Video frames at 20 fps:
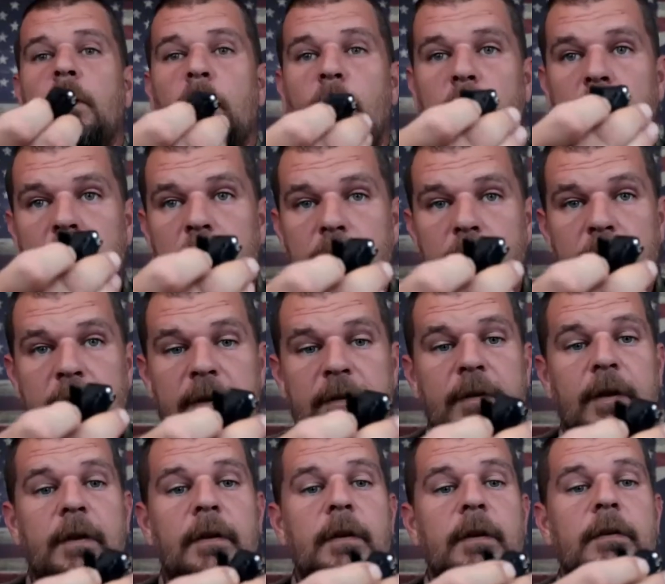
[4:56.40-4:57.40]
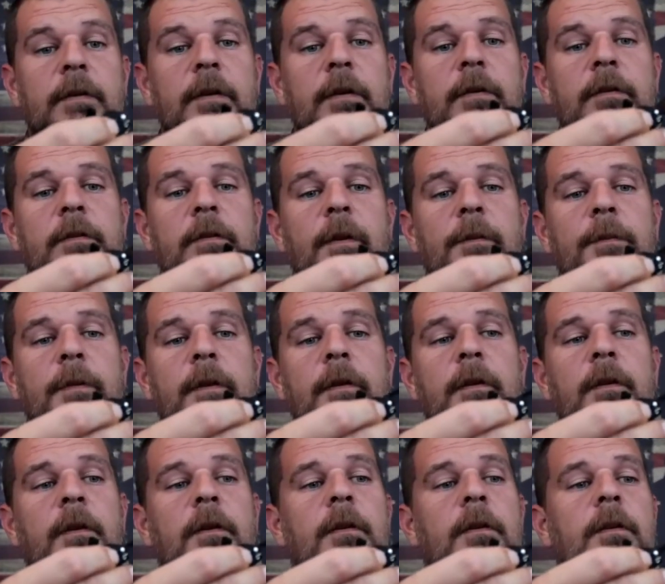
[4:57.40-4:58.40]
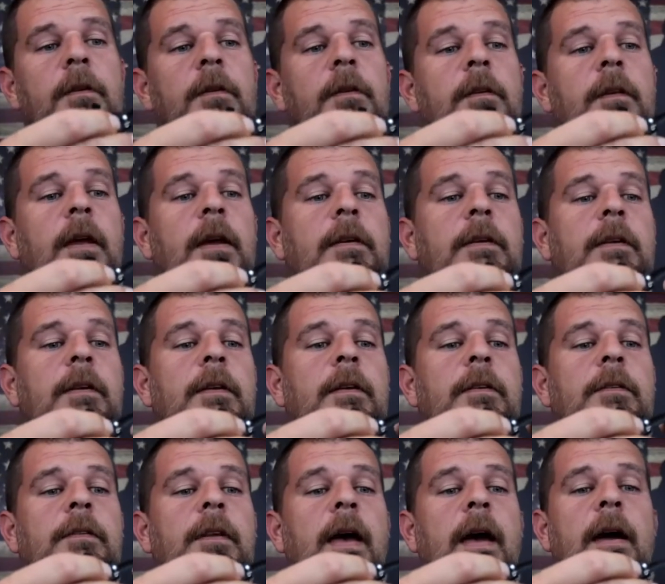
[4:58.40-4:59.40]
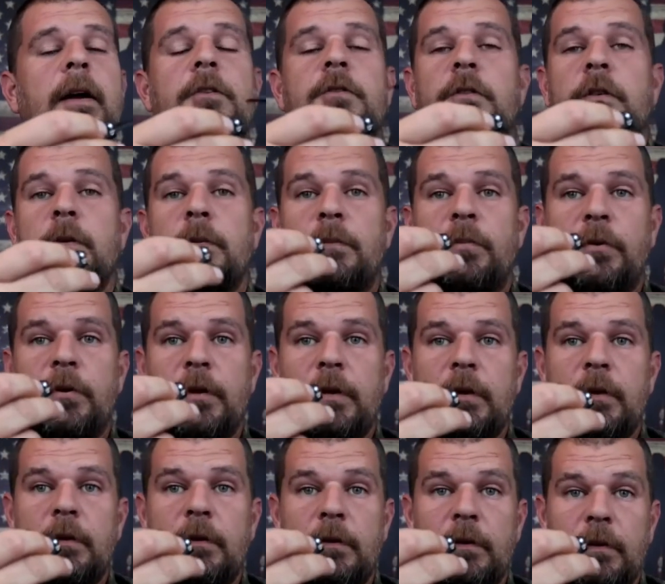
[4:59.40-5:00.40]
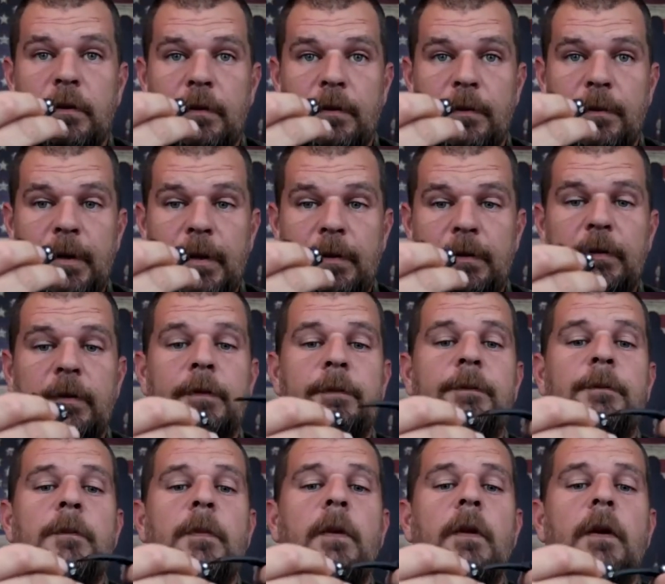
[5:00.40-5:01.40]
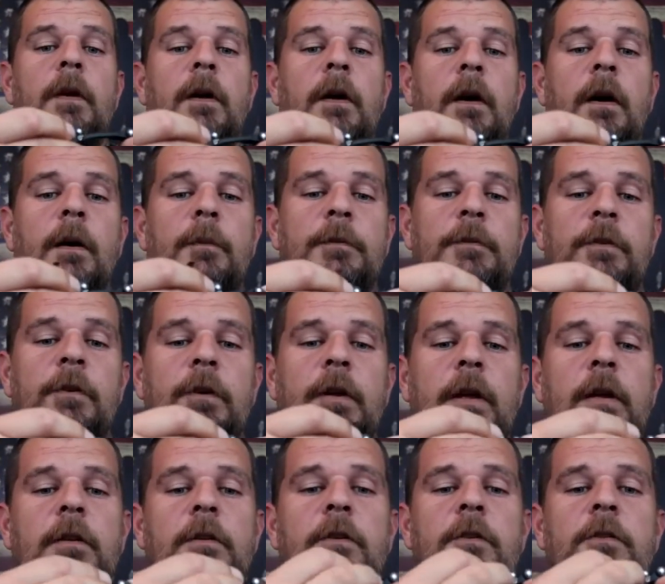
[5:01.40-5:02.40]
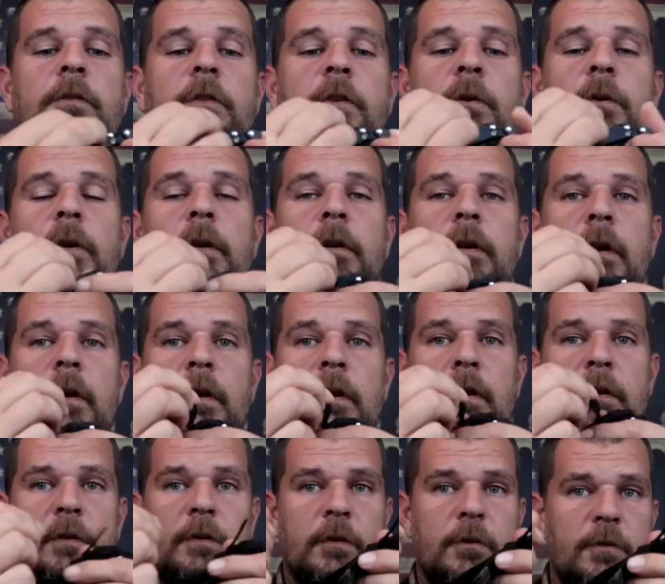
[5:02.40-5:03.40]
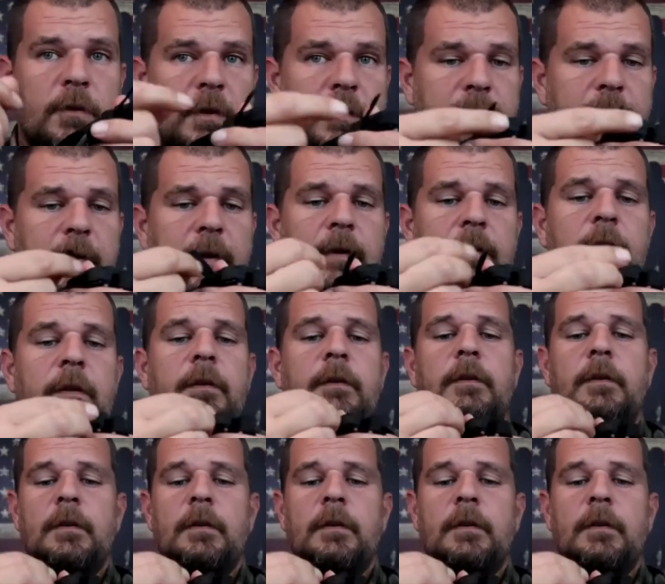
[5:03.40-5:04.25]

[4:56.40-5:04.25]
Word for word: quick release on this is something that is actually pretty amazing. Um, still getting used to it. Still trying to find the, the